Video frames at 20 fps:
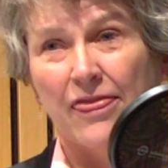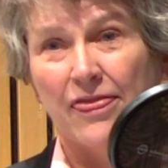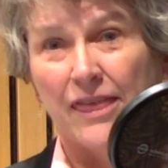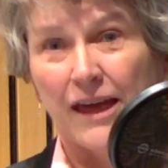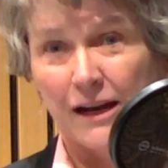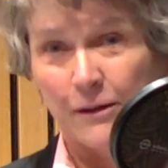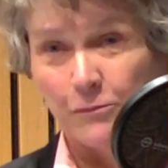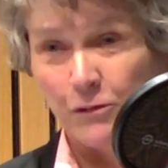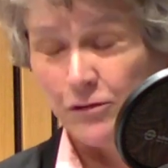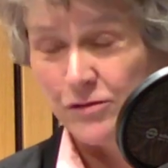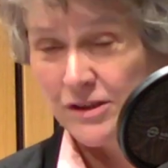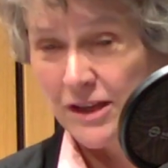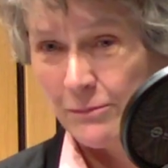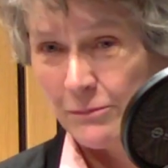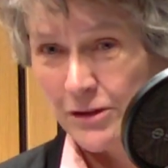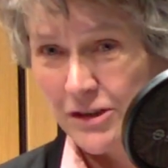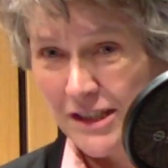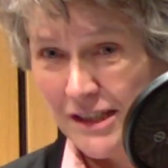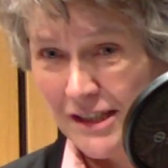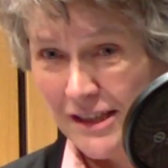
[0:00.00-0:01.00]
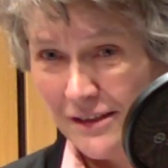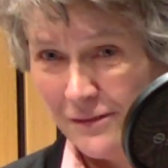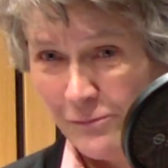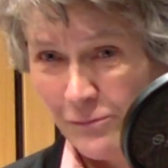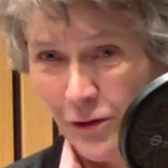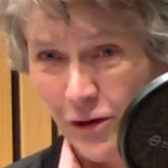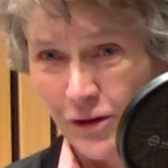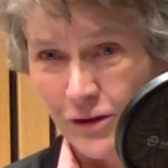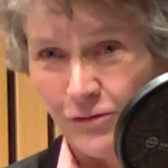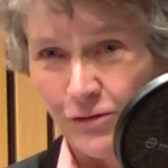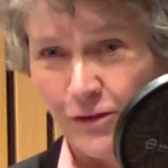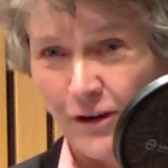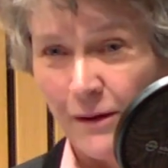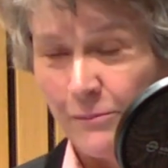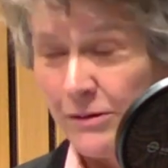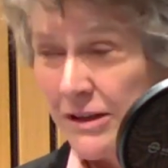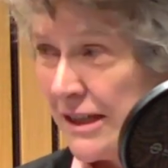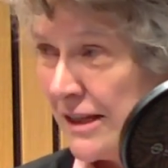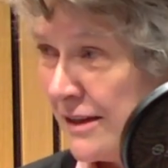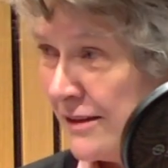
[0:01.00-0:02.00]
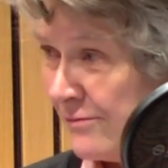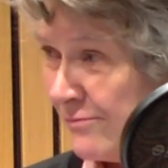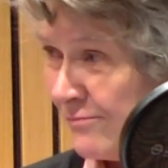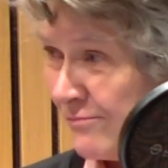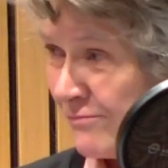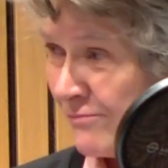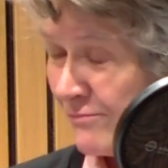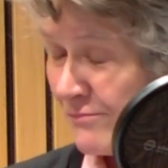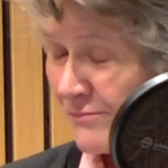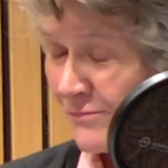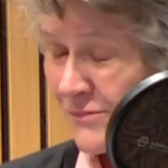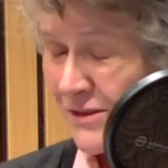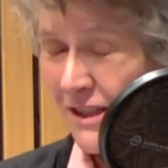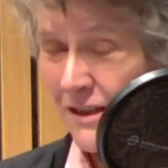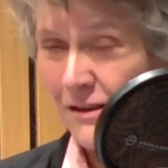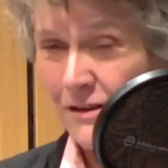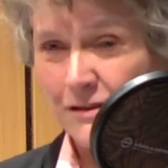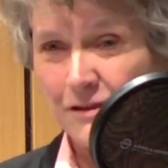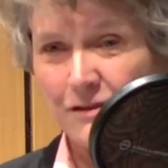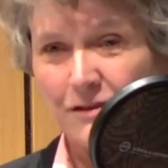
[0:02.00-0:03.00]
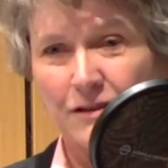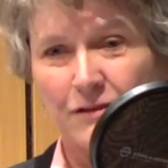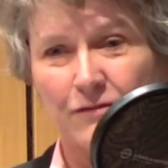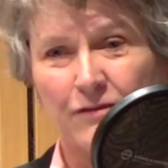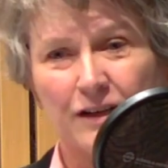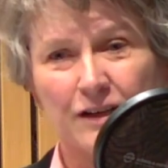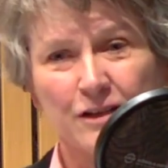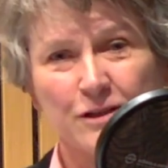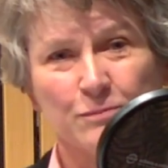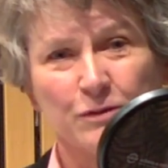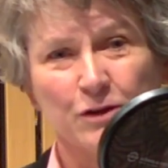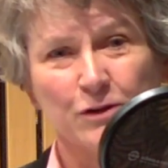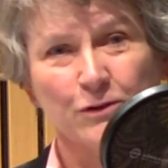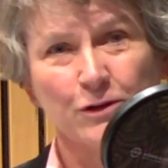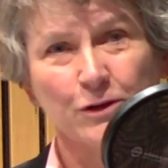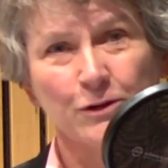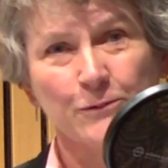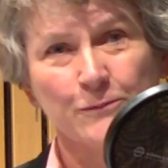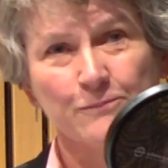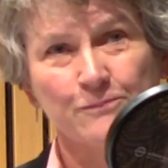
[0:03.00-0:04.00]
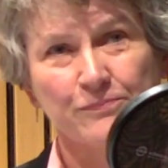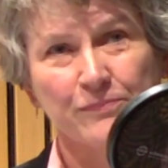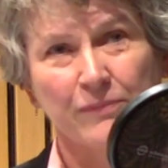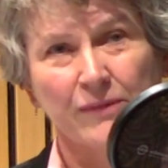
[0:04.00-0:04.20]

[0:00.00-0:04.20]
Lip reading: Then I moved to Aberdeen, worked for Aberdeen Citizens Advice Bureau,